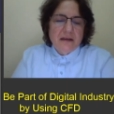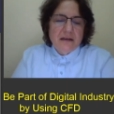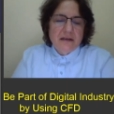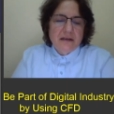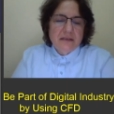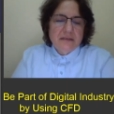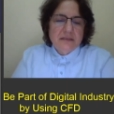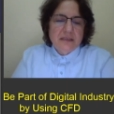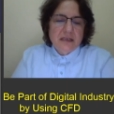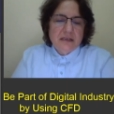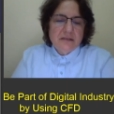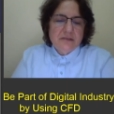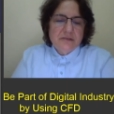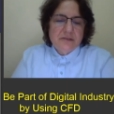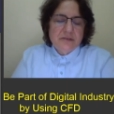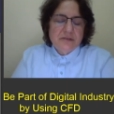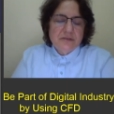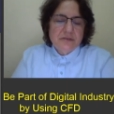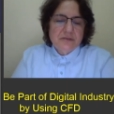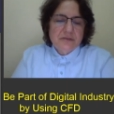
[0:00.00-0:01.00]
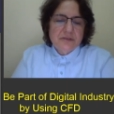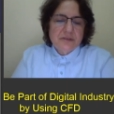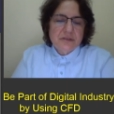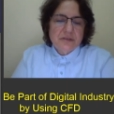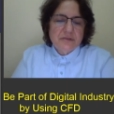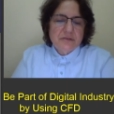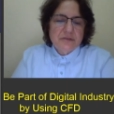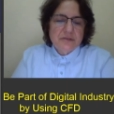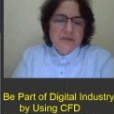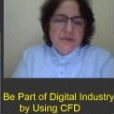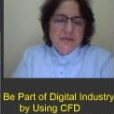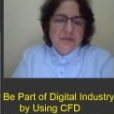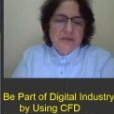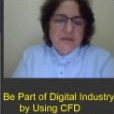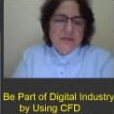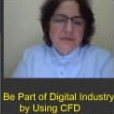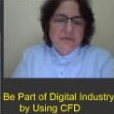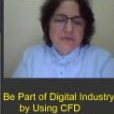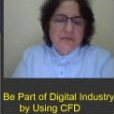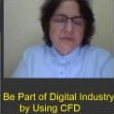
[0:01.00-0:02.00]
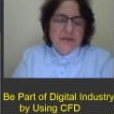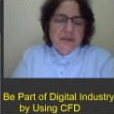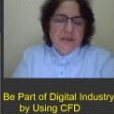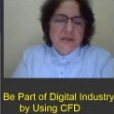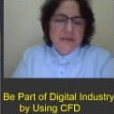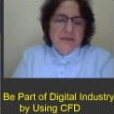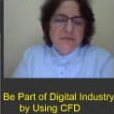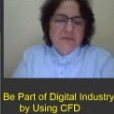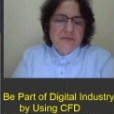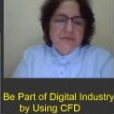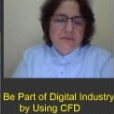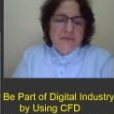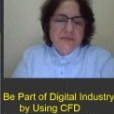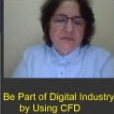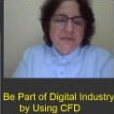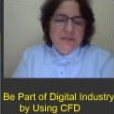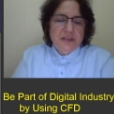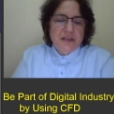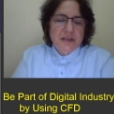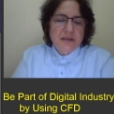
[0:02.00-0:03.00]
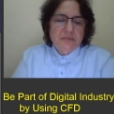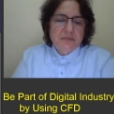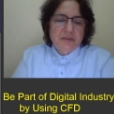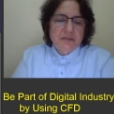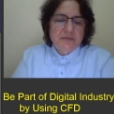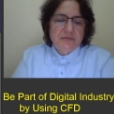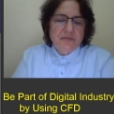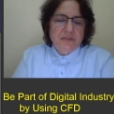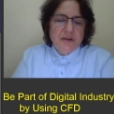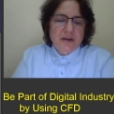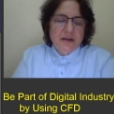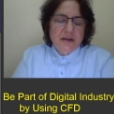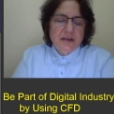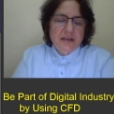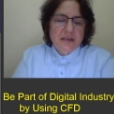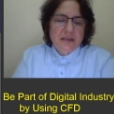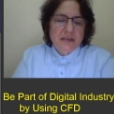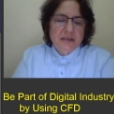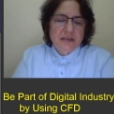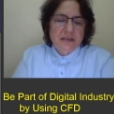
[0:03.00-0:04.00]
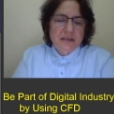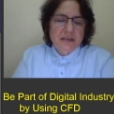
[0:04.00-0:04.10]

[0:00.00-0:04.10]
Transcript: tells you a solution of variable phi.